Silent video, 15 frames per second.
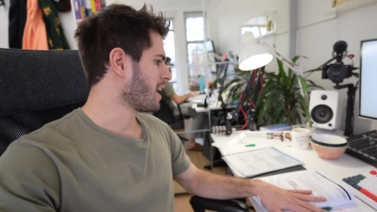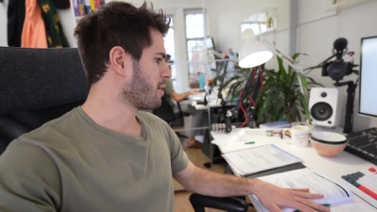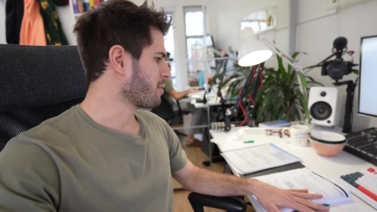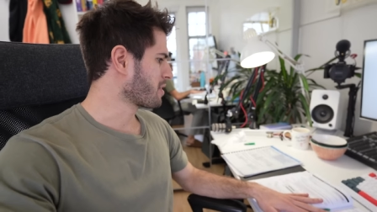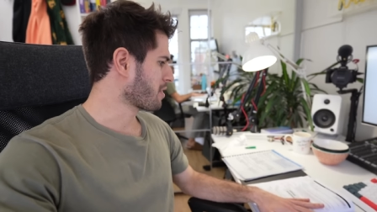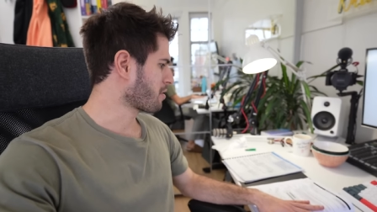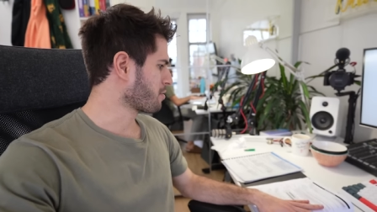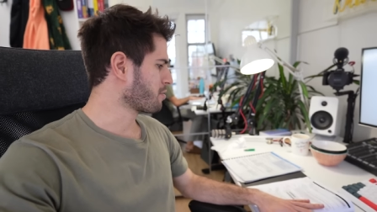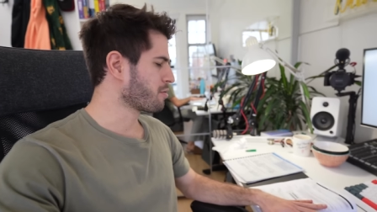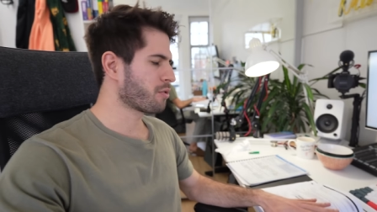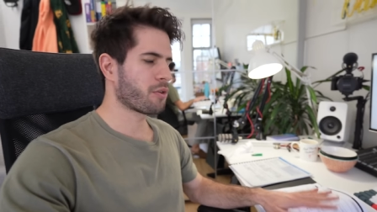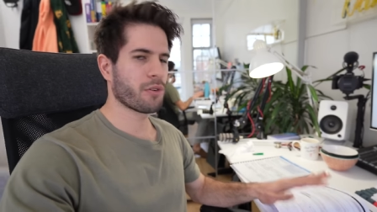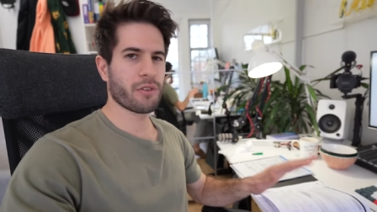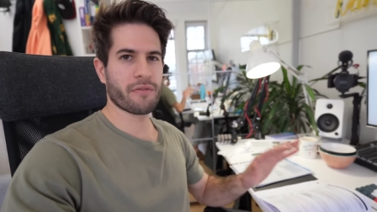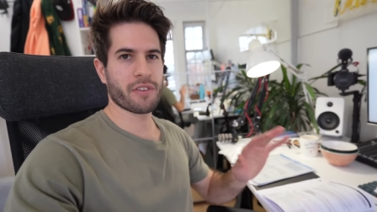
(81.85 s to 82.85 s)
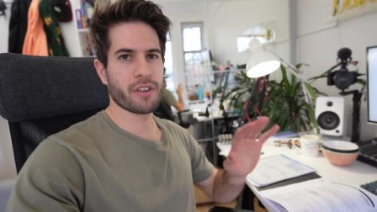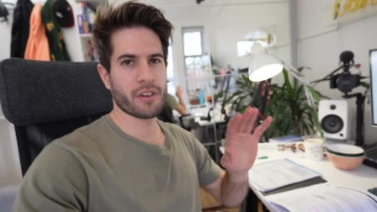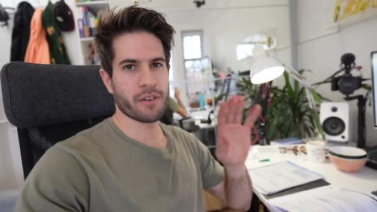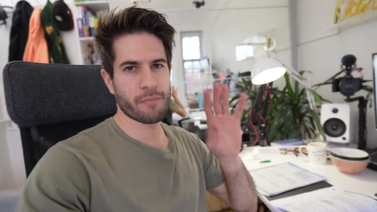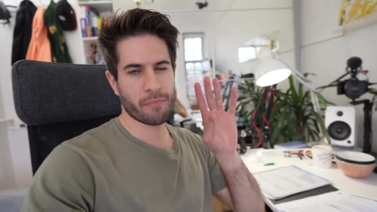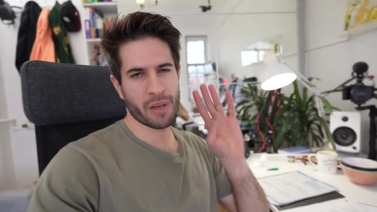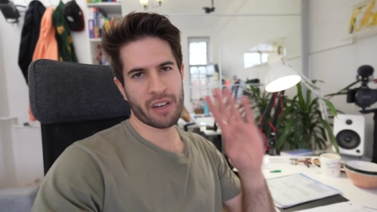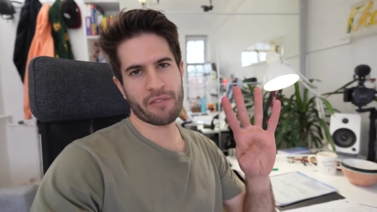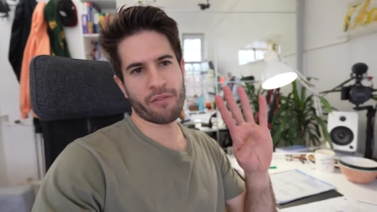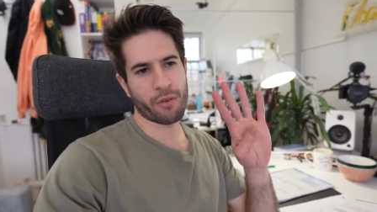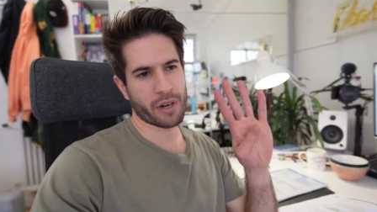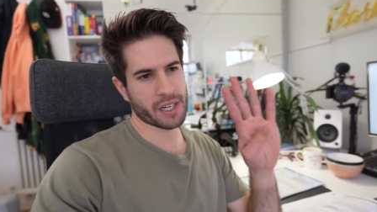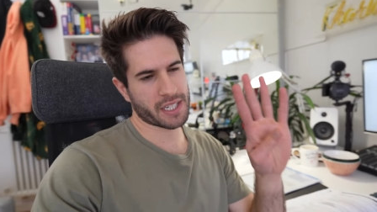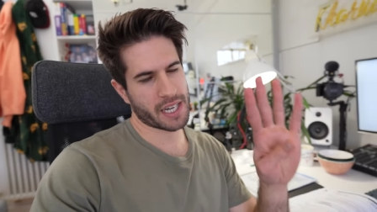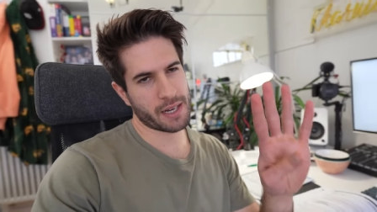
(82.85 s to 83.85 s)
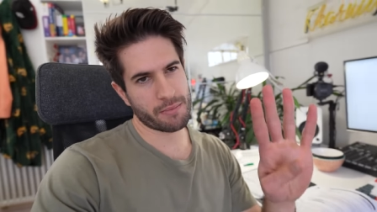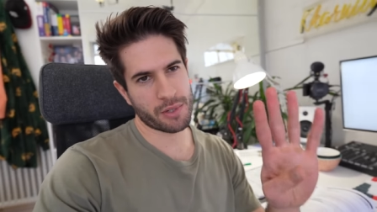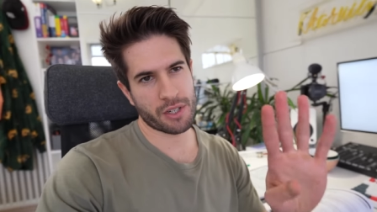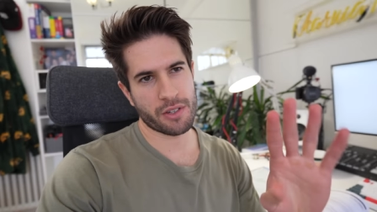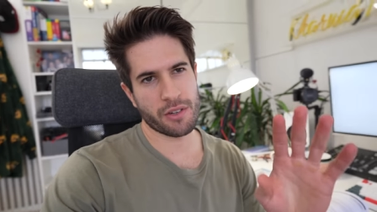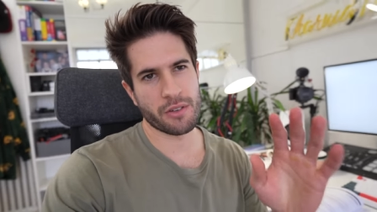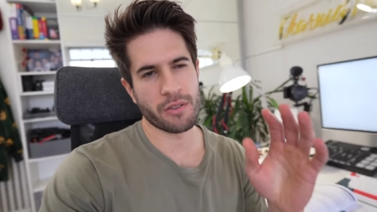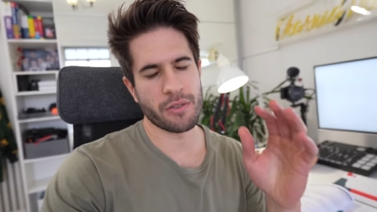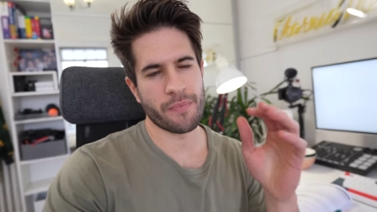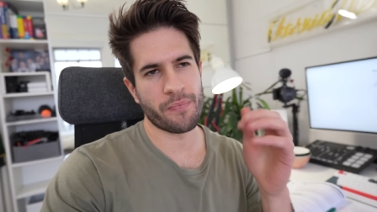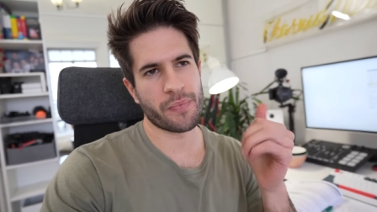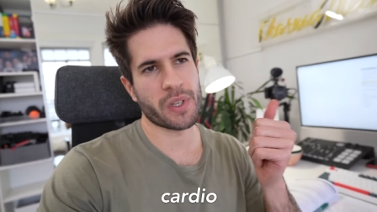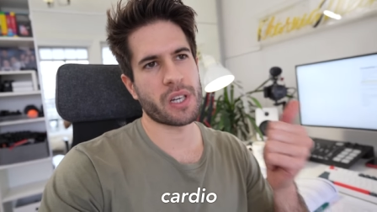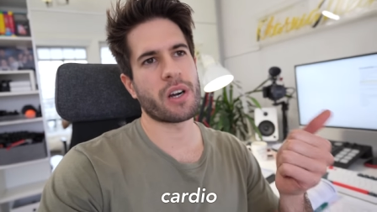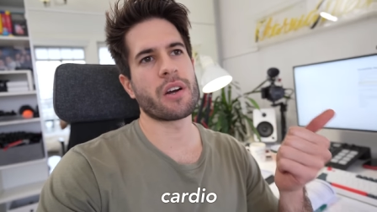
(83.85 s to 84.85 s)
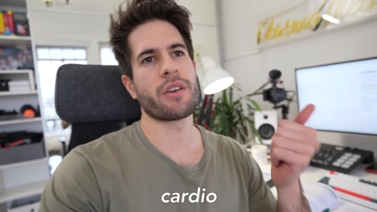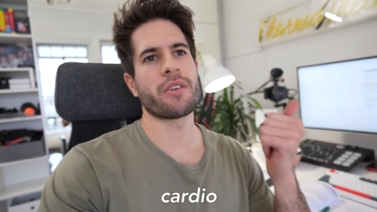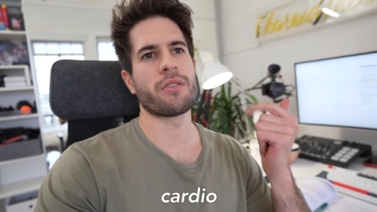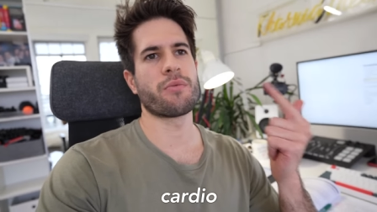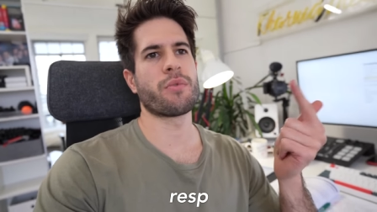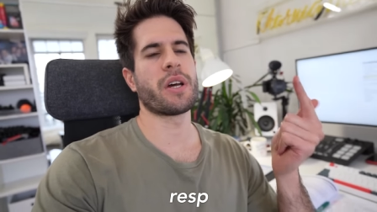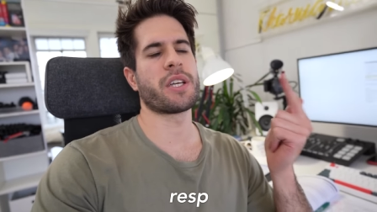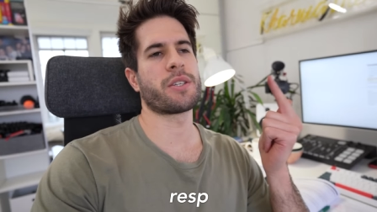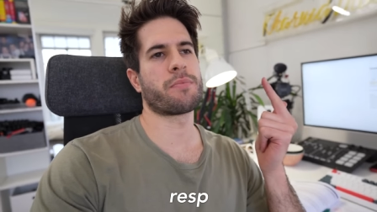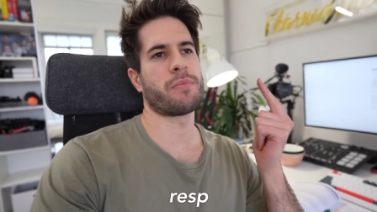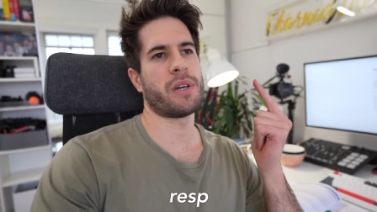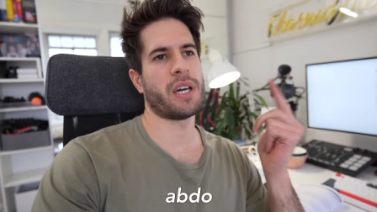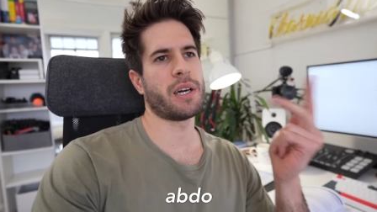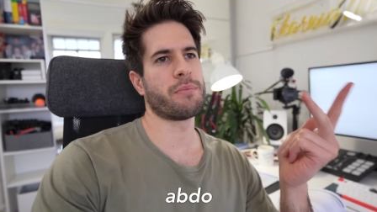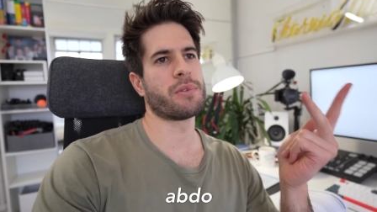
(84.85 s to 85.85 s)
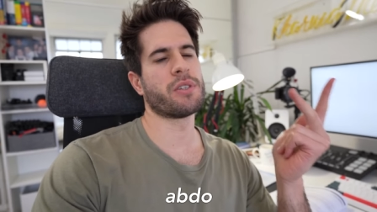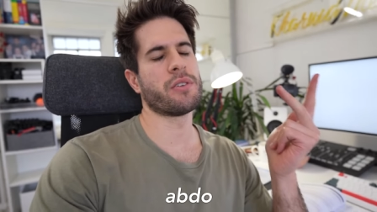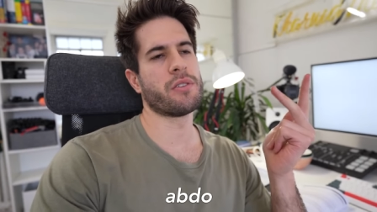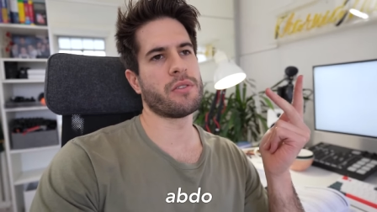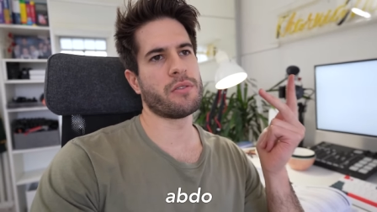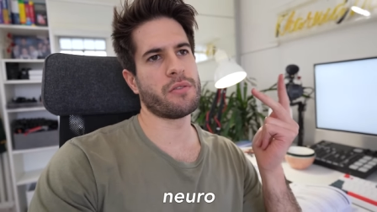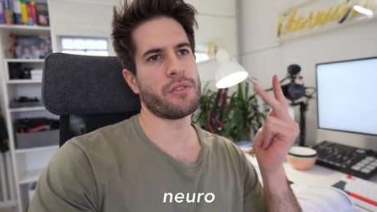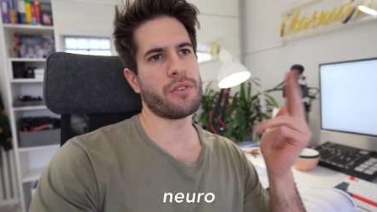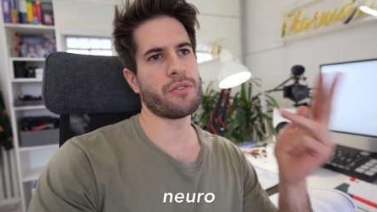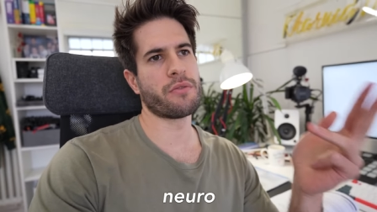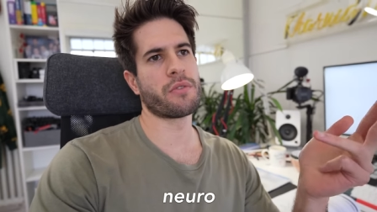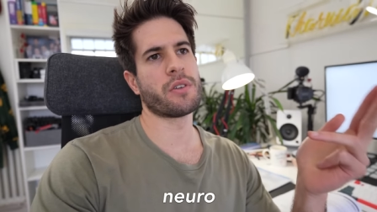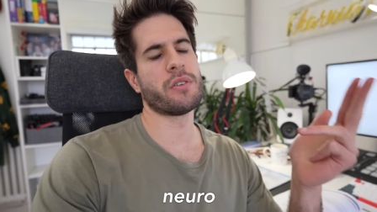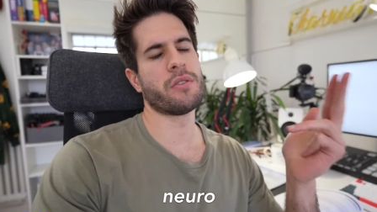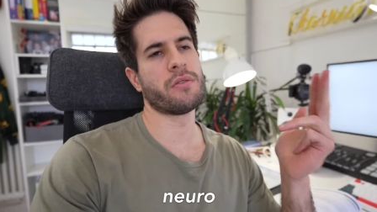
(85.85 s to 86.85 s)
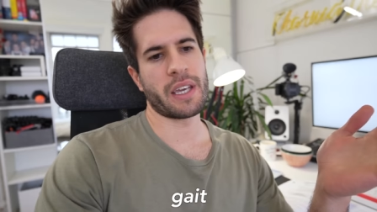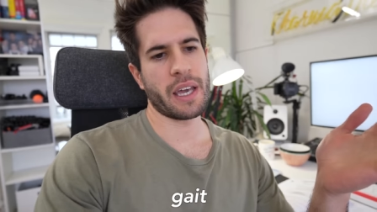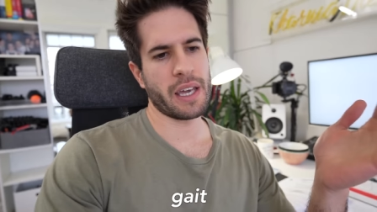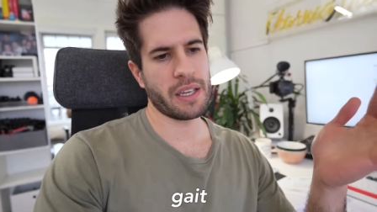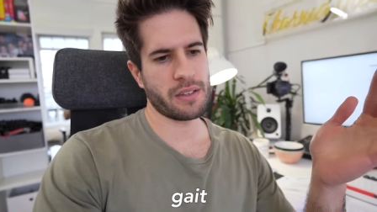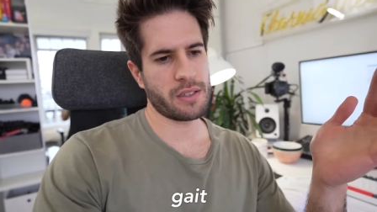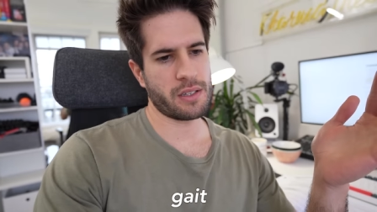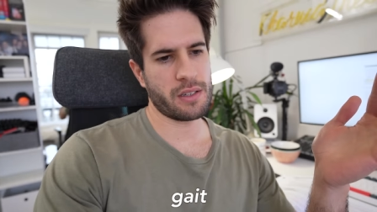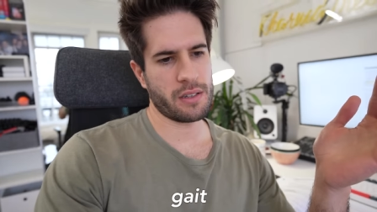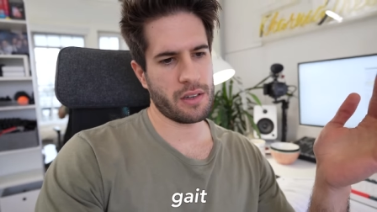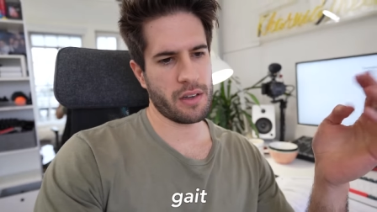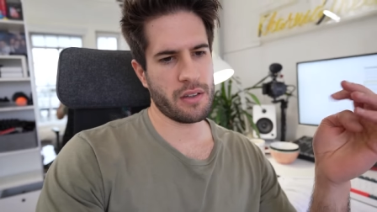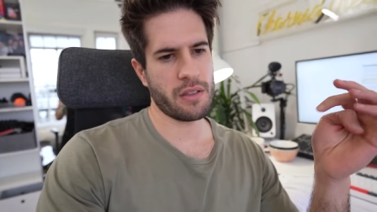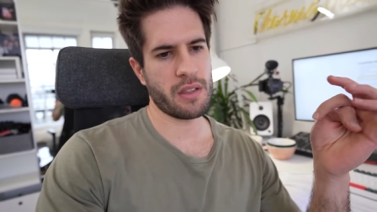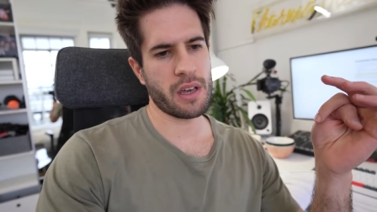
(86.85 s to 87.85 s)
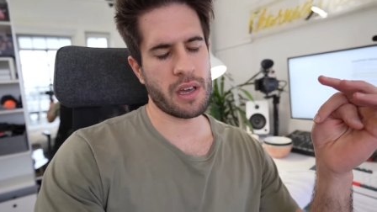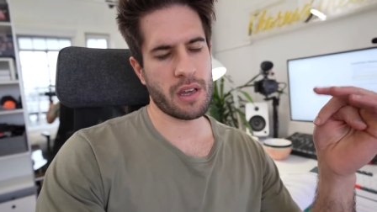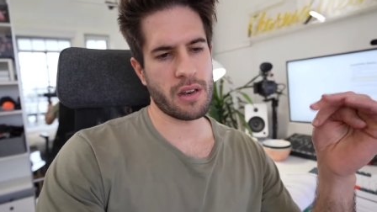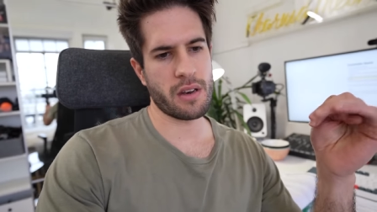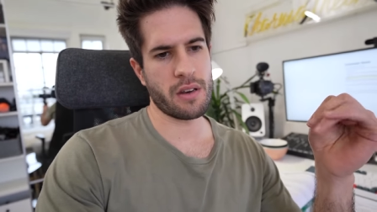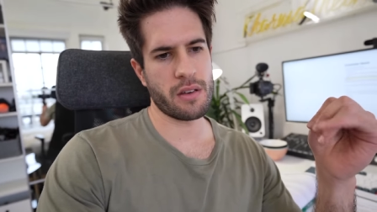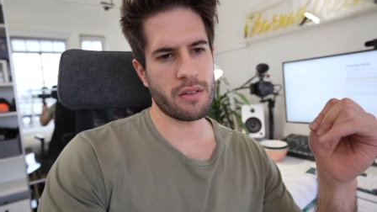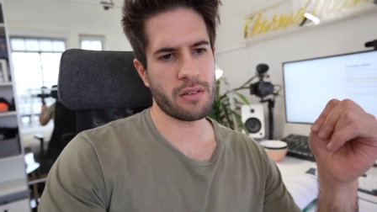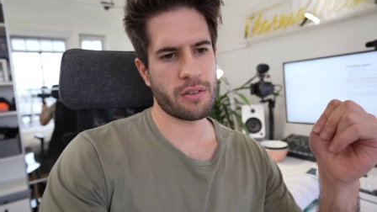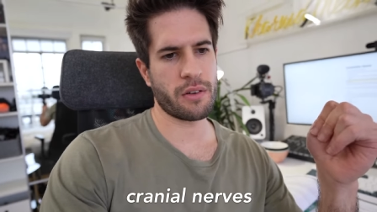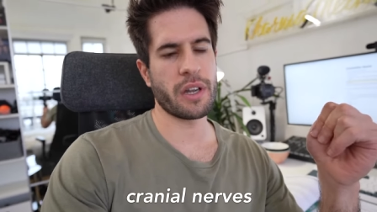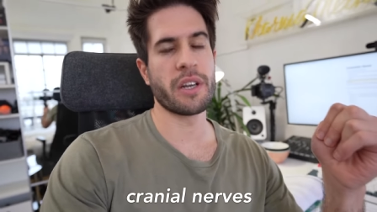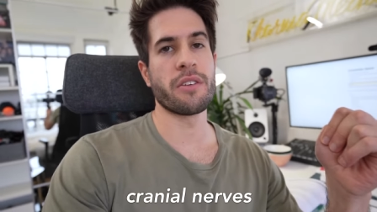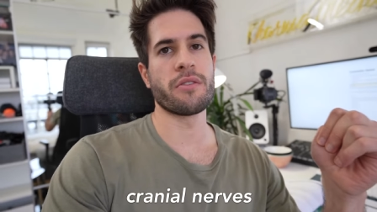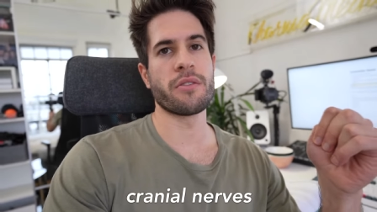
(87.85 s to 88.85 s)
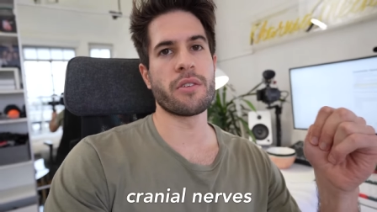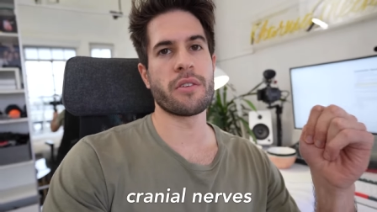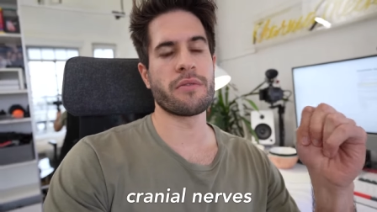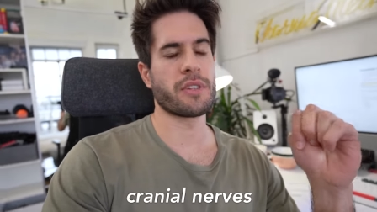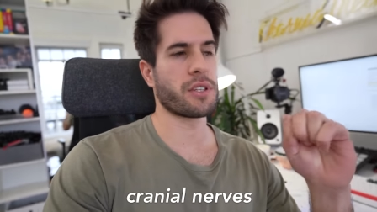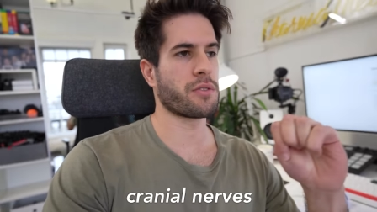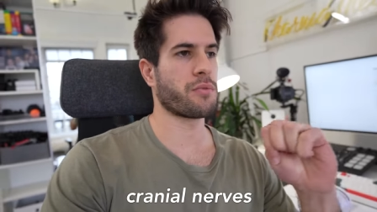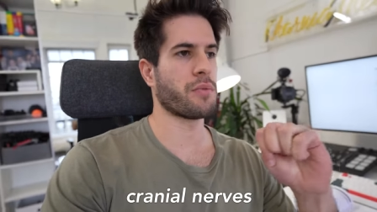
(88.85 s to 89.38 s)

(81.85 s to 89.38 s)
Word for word: I went through all of the big four exams, so cardio, resp, abdo, neuro, gait, and then cranial nerves as